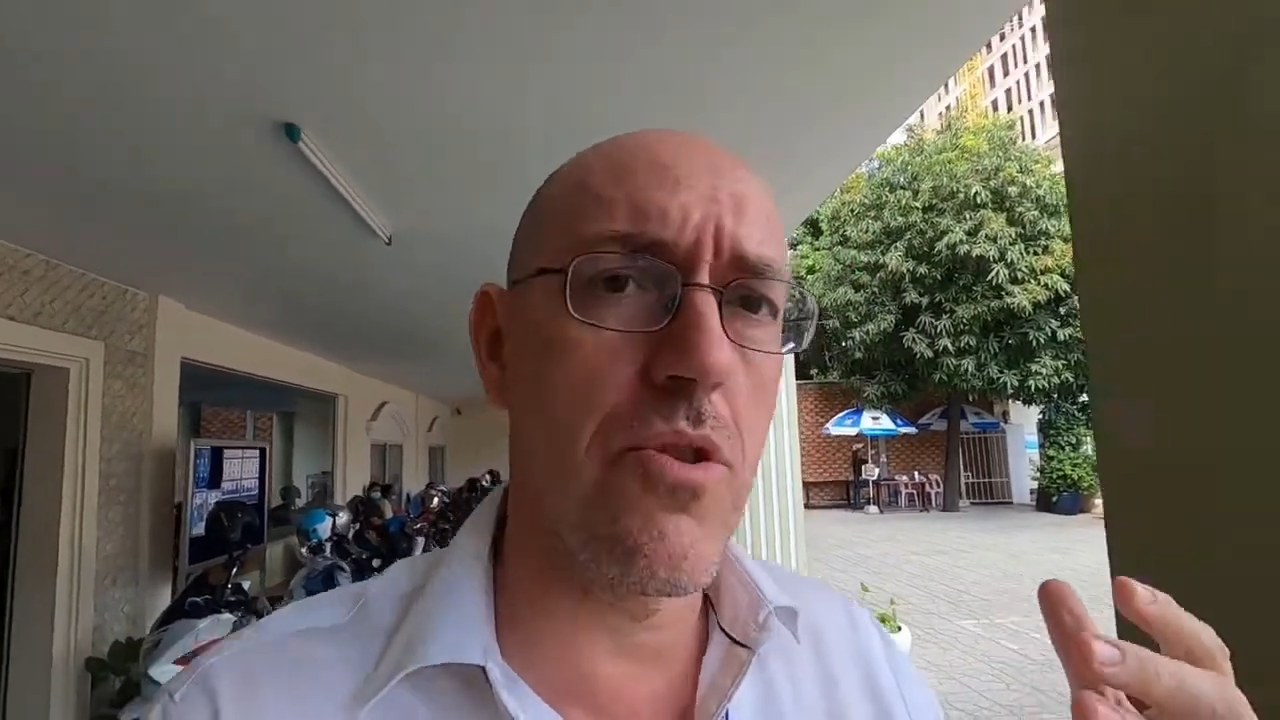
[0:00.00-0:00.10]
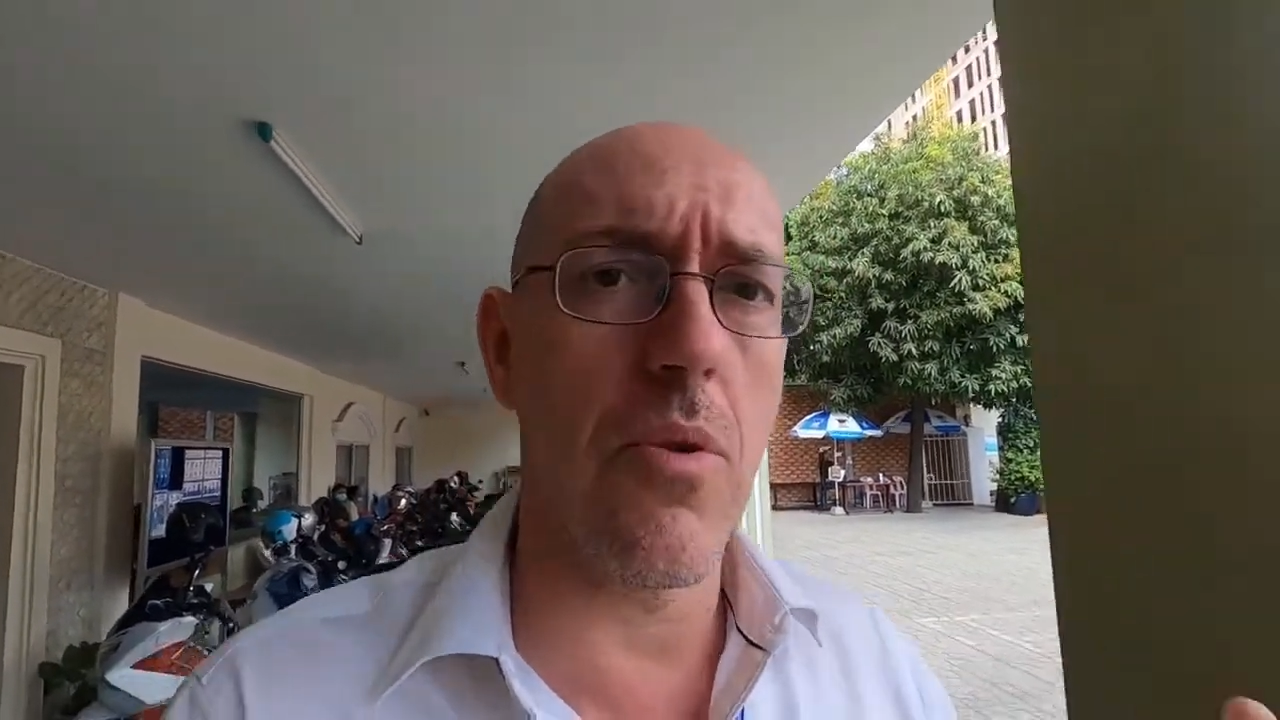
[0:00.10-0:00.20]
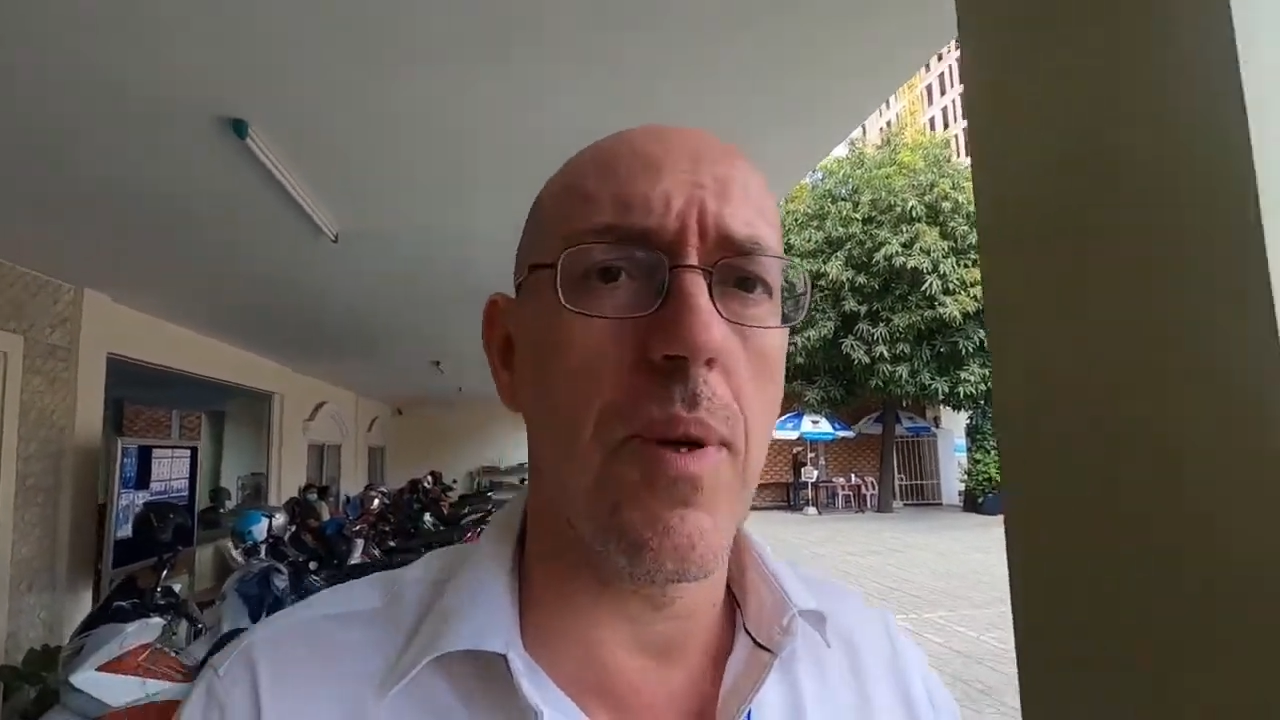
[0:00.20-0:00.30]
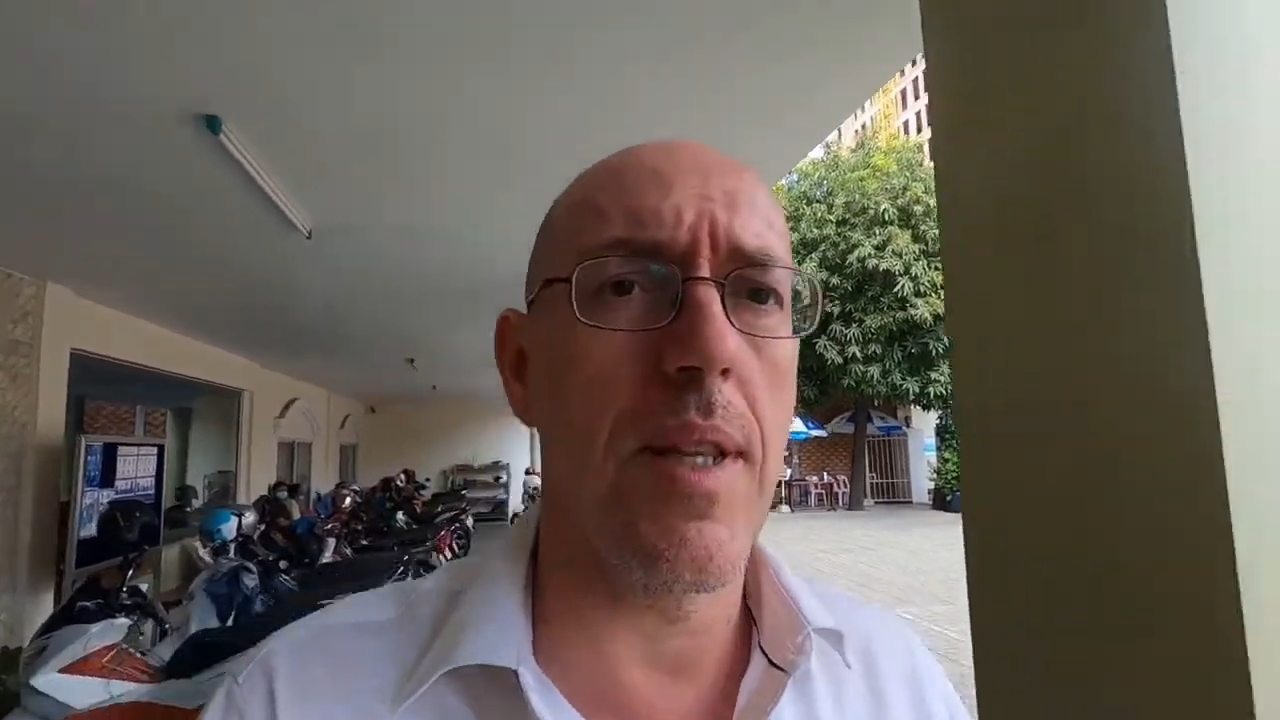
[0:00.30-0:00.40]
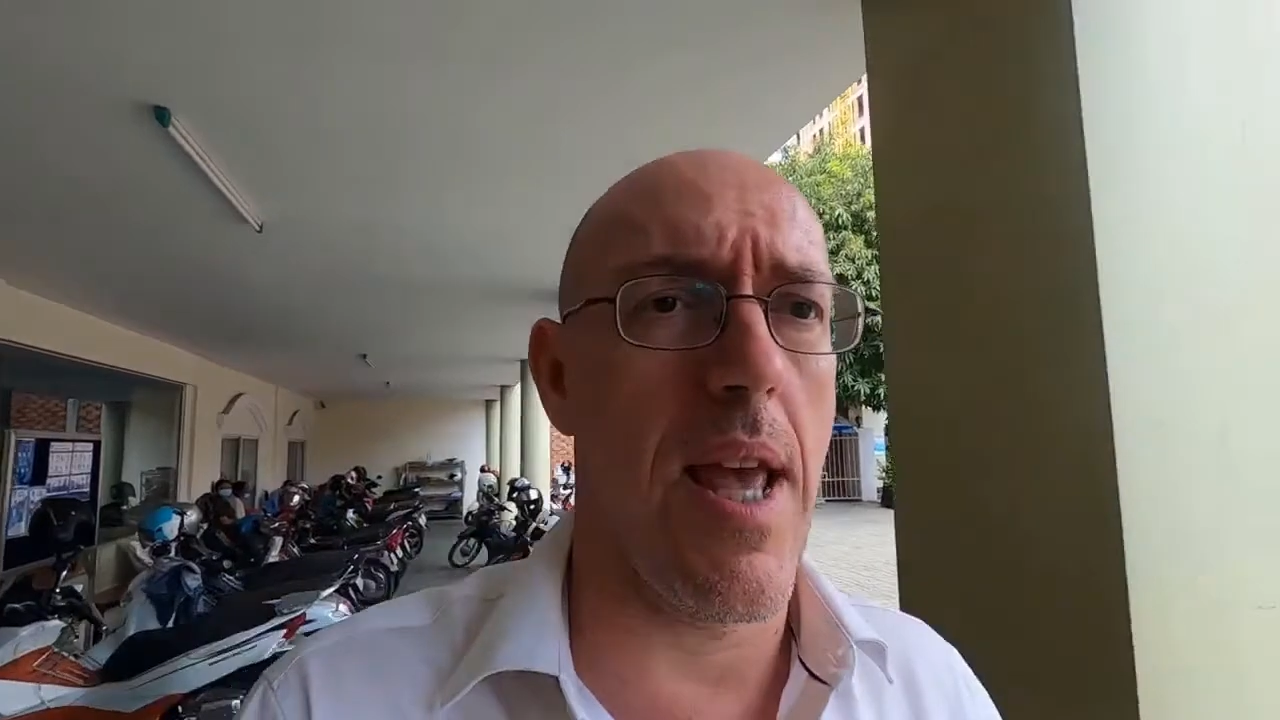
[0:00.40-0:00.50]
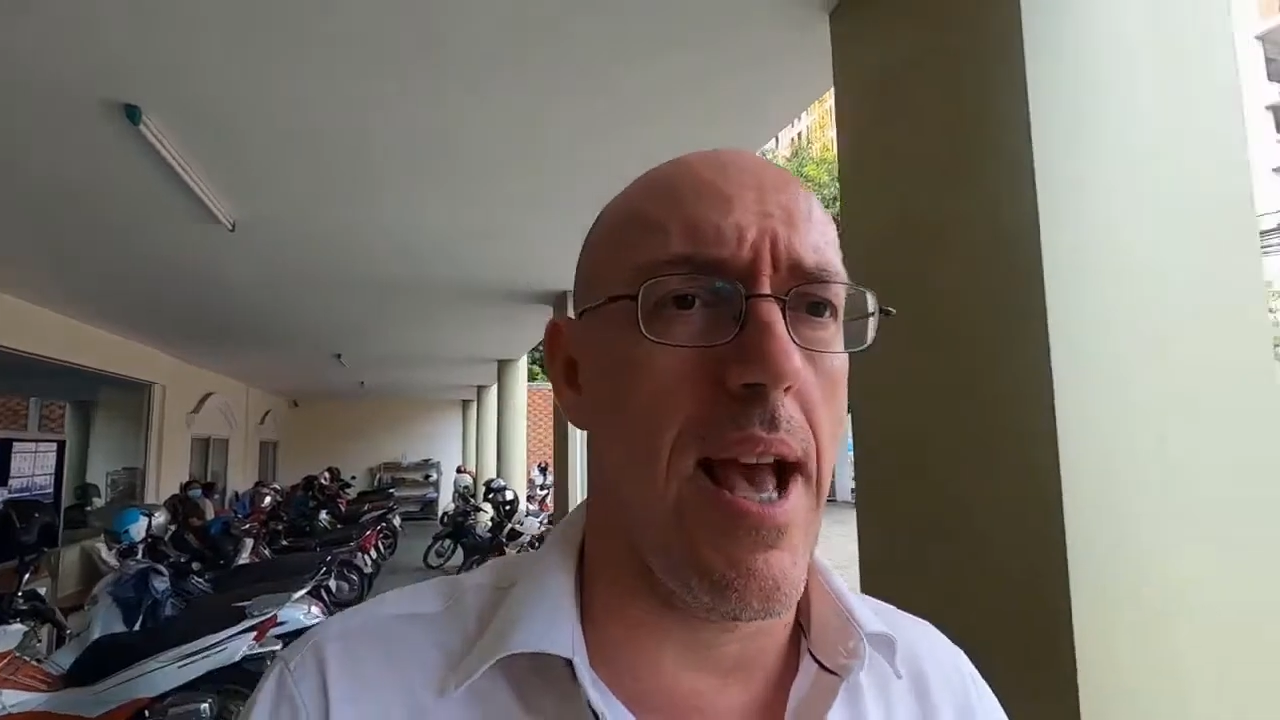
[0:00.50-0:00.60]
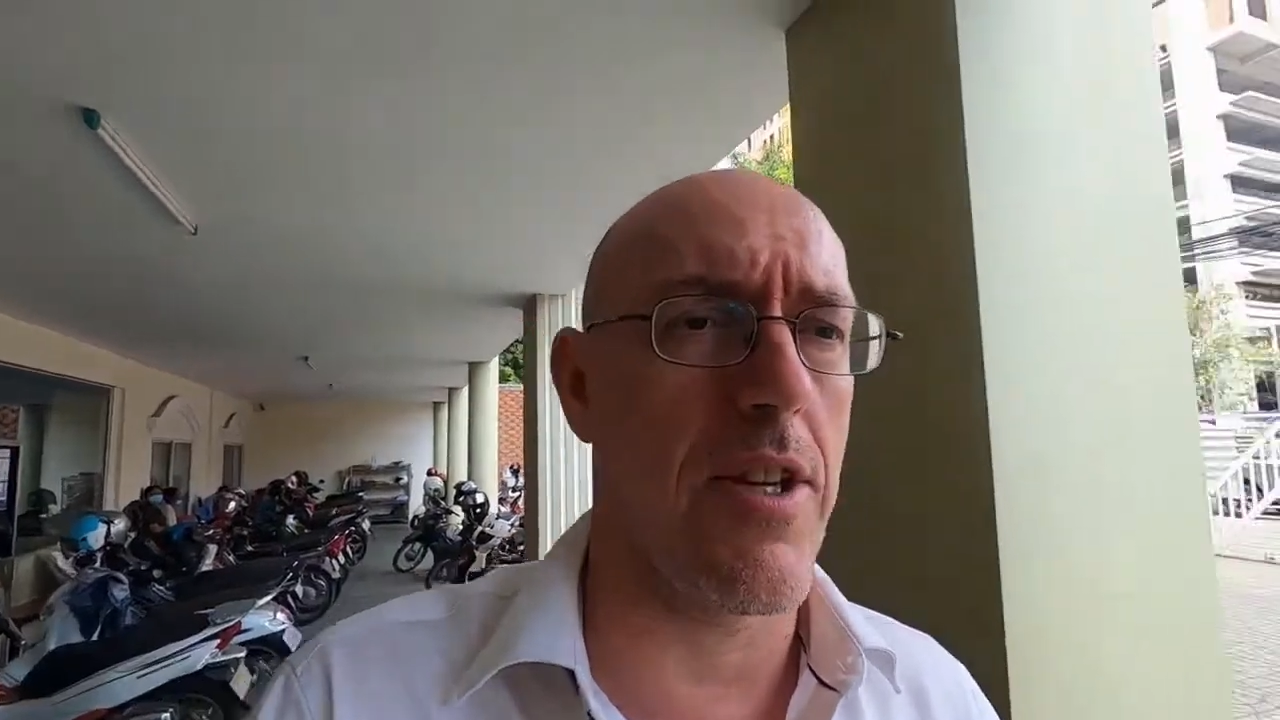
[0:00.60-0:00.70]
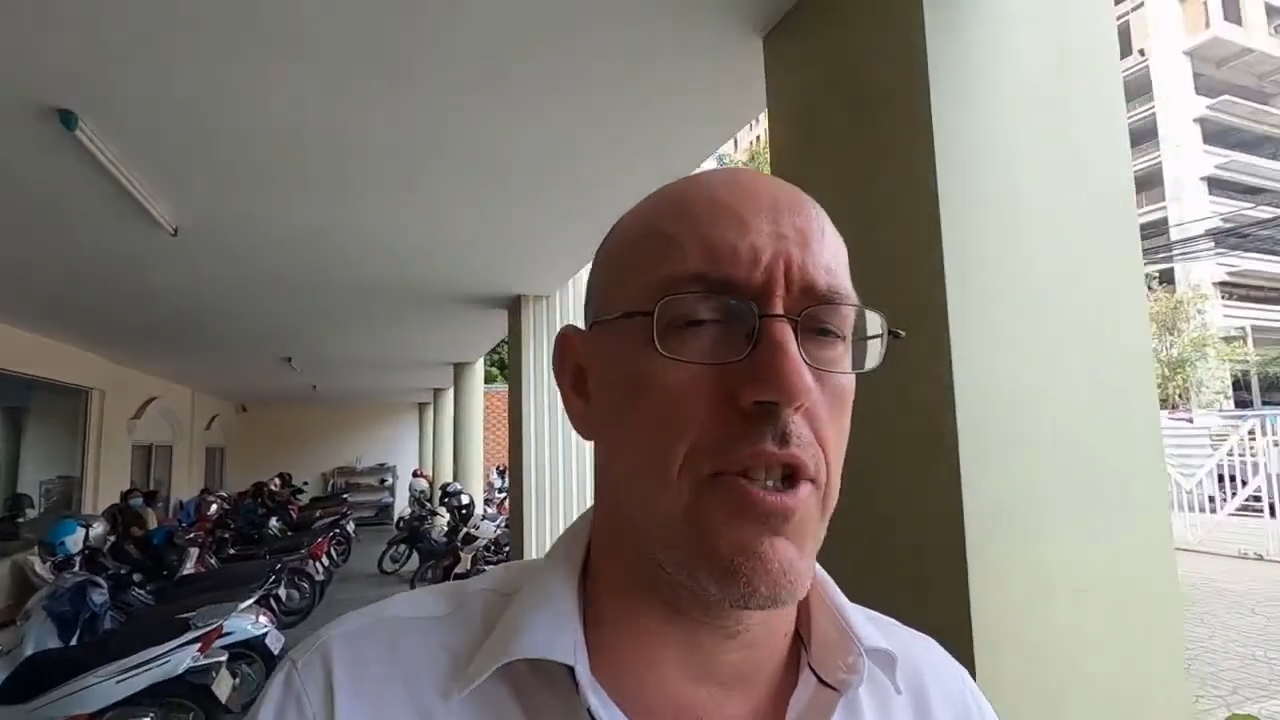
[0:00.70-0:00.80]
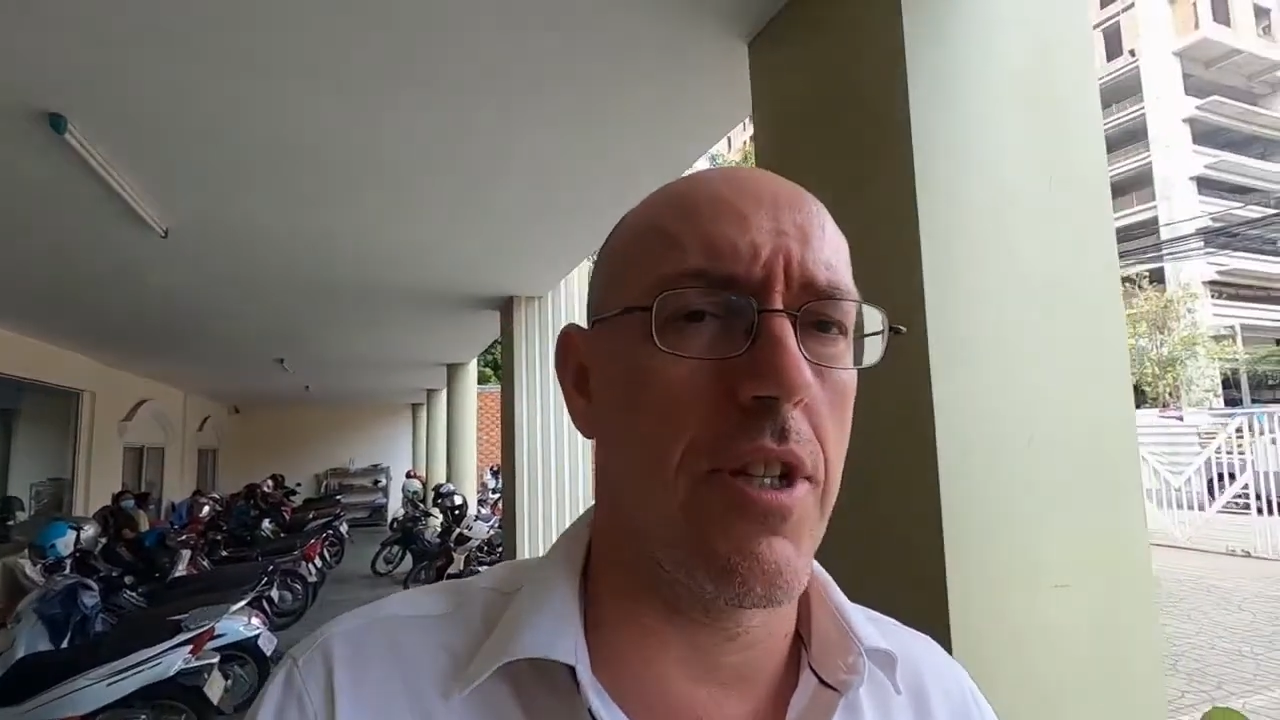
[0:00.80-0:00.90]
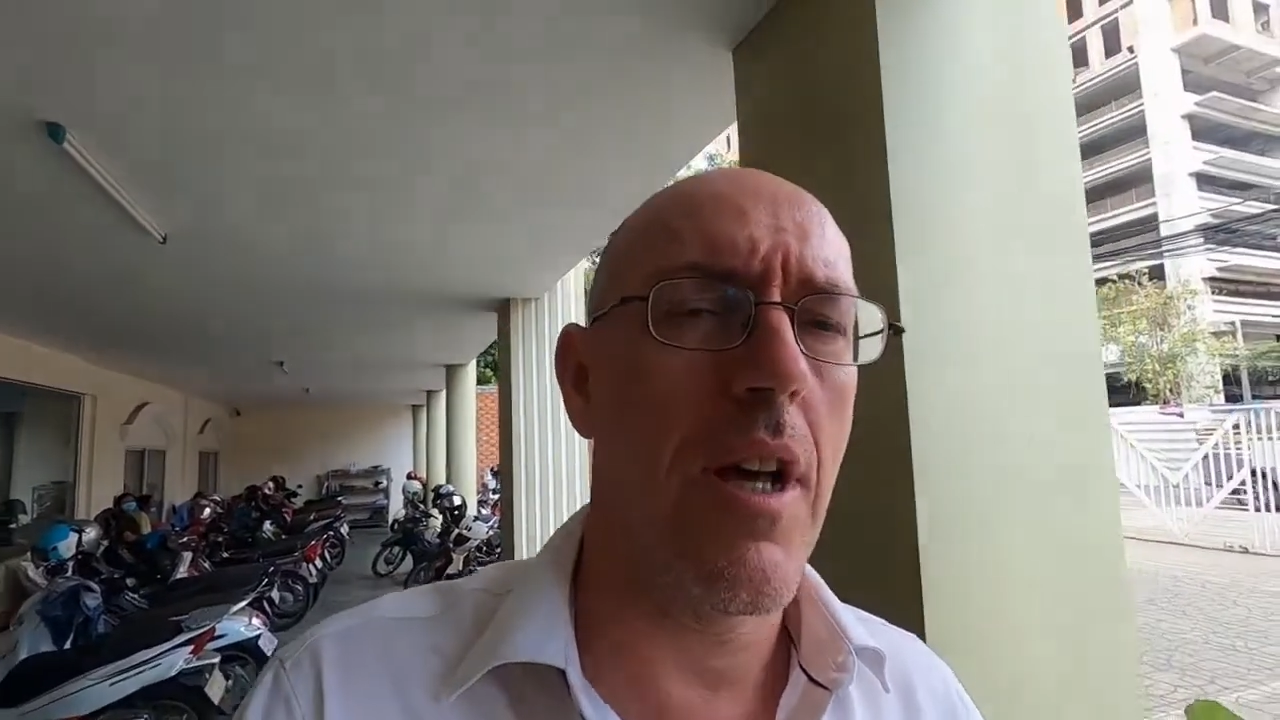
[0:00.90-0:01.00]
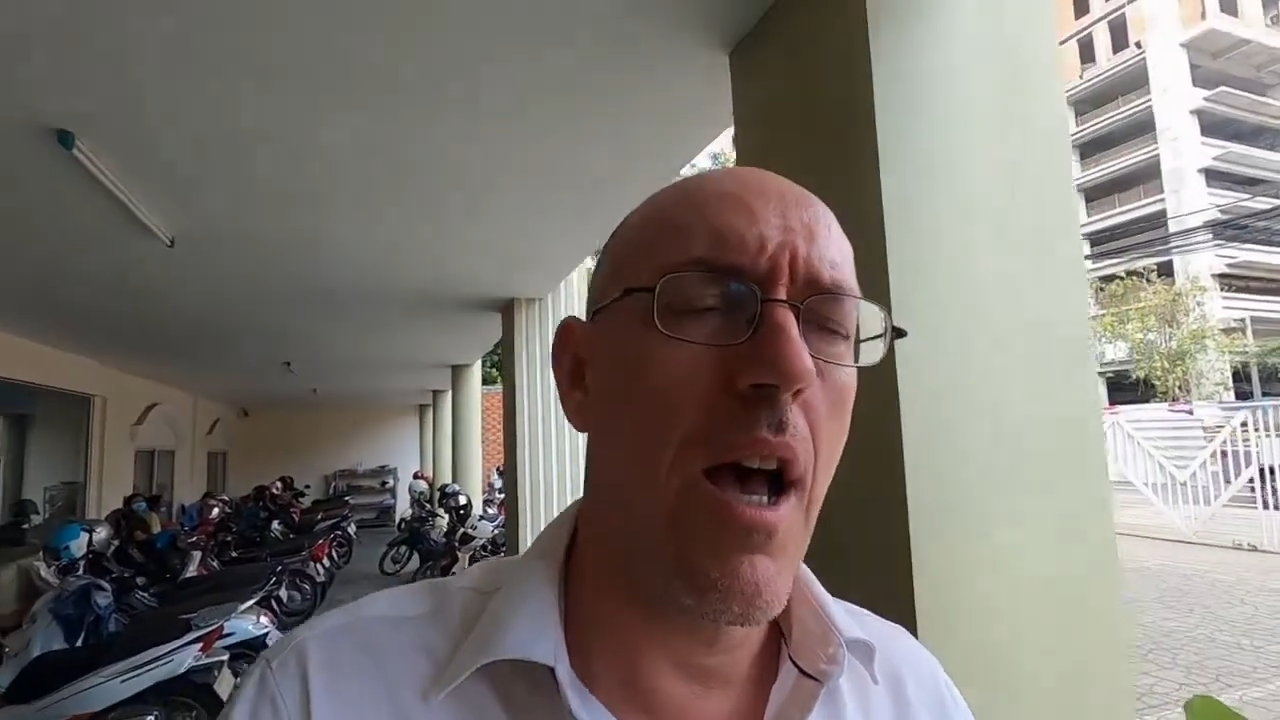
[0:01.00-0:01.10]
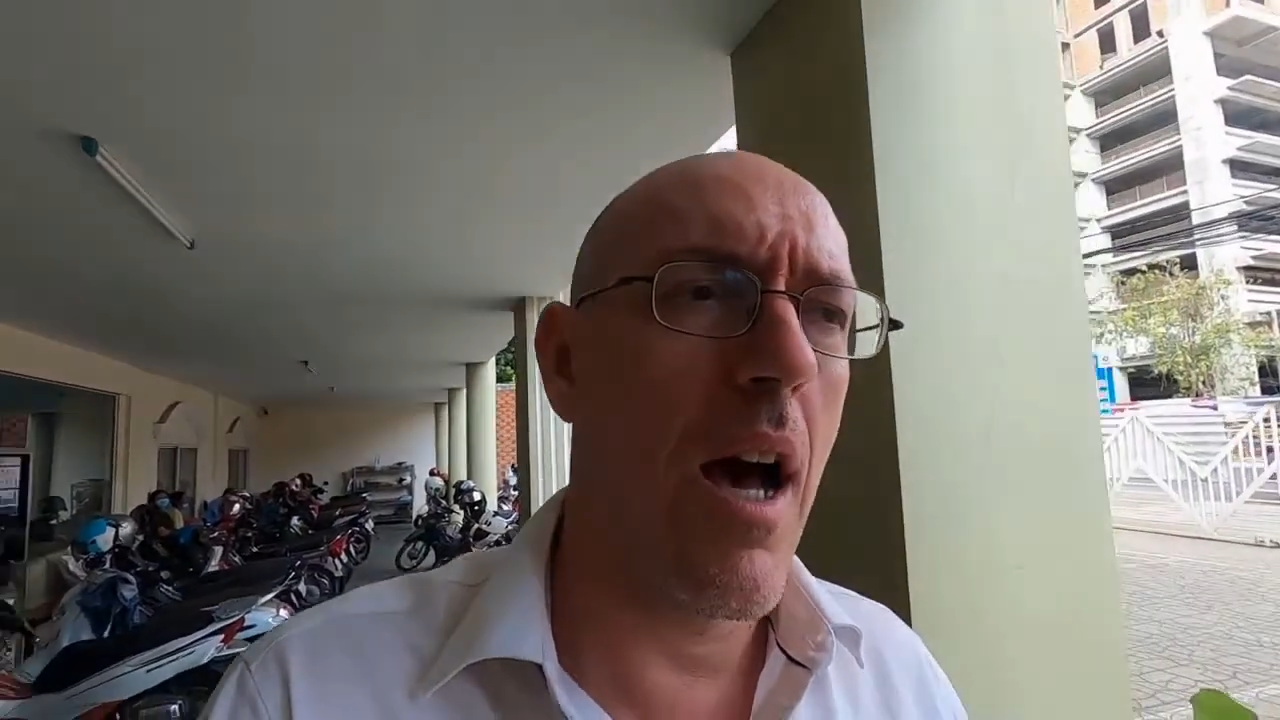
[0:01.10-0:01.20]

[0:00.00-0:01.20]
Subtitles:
doing the action